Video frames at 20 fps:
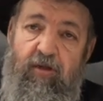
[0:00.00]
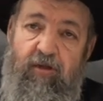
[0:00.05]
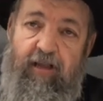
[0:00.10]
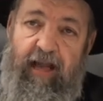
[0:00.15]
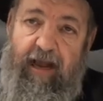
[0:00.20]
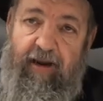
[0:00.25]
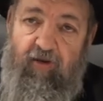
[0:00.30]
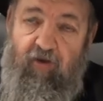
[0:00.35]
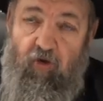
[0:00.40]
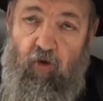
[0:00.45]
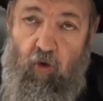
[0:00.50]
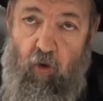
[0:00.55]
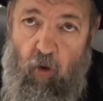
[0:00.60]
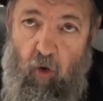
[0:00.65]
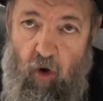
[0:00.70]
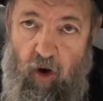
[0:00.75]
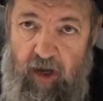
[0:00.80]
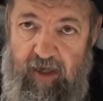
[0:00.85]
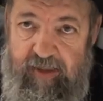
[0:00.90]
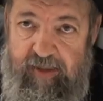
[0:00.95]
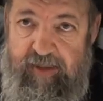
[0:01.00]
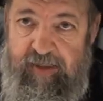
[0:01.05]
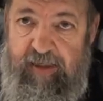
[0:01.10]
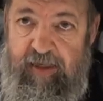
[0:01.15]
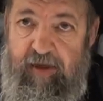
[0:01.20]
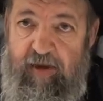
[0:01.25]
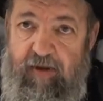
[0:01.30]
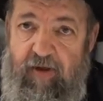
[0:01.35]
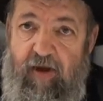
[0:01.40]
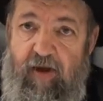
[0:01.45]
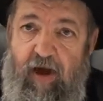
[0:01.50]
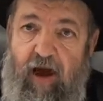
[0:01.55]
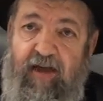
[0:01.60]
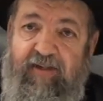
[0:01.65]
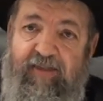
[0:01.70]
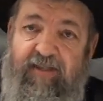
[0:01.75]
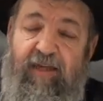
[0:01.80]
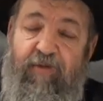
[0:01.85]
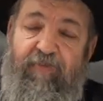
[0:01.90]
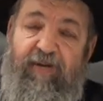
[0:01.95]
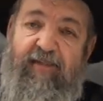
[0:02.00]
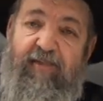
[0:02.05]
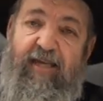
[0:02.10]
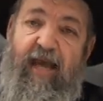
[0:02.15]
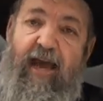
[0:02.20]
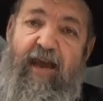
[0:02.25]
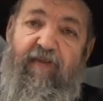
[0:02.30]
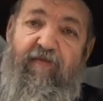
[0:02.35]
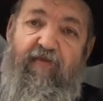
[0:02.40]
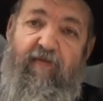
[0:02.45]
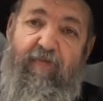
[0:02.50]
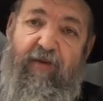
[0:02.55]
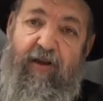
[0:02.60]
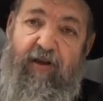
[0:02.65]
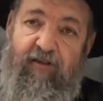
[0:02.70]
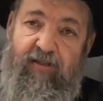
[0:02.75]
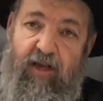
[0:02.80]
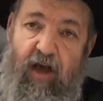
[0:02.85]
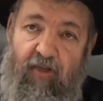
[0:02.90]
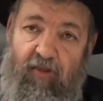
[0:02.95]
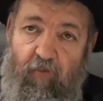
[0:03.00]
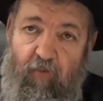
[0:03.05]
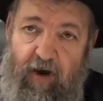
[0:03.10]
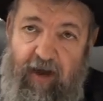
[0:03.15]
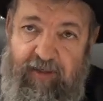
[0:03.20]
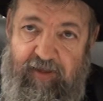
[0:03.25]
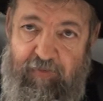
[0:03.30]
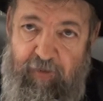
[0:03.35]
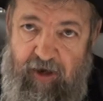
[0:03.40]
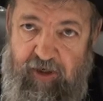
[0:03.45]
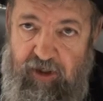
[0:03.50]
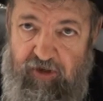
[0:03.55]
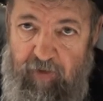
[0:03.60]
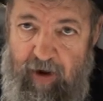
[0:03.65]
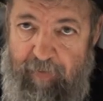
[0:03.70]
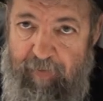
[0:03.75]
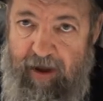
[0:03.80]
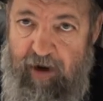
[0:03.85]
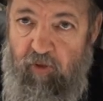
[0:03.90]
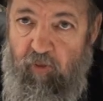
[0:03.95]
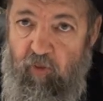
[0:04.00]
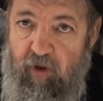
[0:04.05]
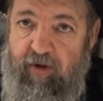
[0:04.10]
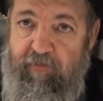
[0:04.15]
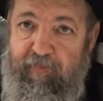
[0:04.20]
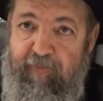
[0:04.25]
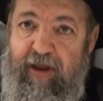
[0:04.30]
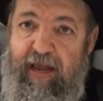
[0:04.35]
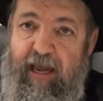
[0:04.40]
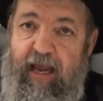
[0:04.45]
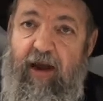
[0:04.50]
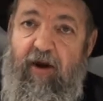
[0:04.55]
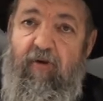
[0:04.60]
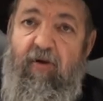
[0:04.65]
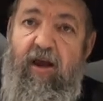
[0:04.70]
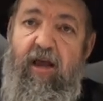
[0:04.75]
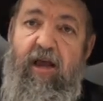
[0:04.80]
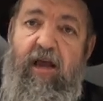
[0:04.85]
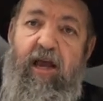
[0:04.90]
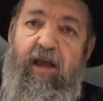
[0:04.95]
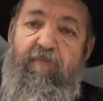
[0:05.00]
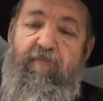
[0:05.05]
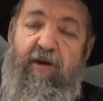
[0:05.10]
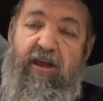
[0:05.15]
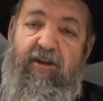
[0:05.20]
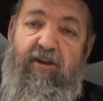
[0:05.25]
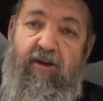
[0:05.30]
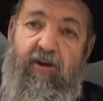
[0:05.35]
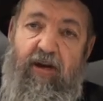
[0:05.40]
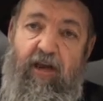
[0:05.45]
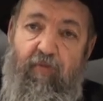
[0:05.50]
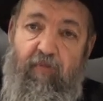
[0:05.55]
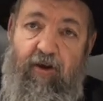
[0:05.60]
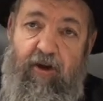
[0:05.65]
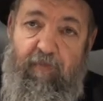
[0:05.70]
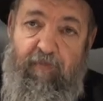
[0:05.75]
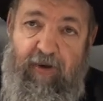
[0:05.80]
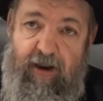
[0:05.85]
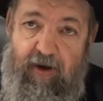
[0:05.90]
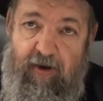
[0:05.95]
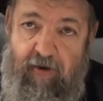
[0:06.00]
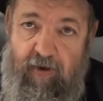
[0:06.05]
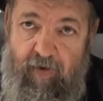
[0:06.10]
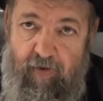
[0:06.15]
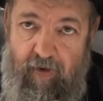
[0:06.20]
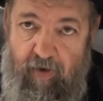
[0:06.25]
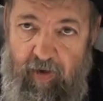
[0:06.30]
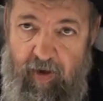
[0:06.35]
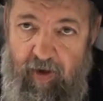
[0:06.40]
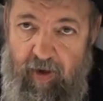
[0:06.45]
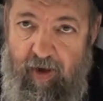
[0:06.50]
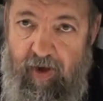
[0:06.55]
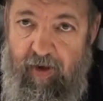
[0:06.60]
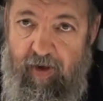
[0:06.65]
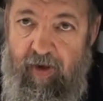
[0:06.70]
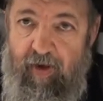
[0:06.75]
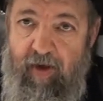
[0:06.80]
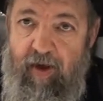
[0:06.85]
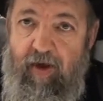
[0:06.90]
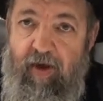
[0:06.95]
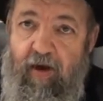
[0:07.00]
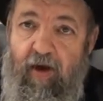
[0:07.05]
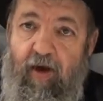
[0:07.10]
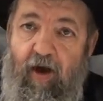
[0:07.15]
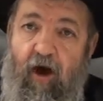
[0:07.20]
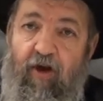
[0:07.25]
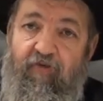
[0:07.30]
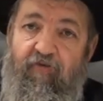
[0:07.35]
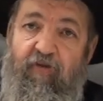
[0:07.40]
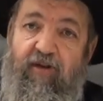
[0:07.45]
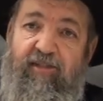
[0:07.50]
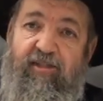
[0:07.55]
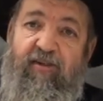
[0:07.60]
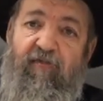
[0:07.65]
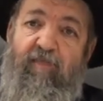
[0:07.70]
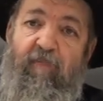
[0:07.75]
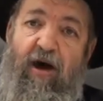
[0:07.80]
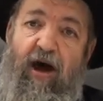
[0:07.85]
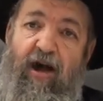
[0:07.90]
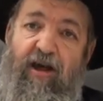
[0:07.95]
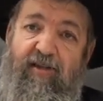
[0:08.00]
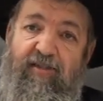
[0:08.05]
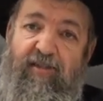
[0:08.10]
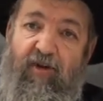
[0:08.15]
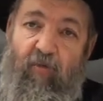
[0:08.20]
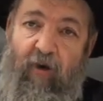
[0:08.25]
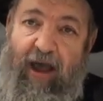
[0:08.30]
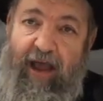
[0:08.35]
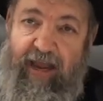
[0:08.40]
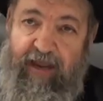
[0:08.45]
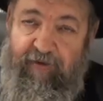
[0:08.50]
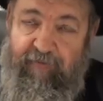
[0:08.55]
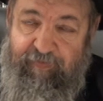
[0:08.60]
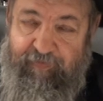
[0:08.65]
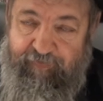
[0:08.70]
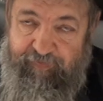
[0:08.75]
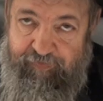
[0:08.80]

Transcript: that caused us to be saved because otherwise Moshe Rabbeinu wouldn't be here in Midian. He would have been uh, uh hundreds of miles away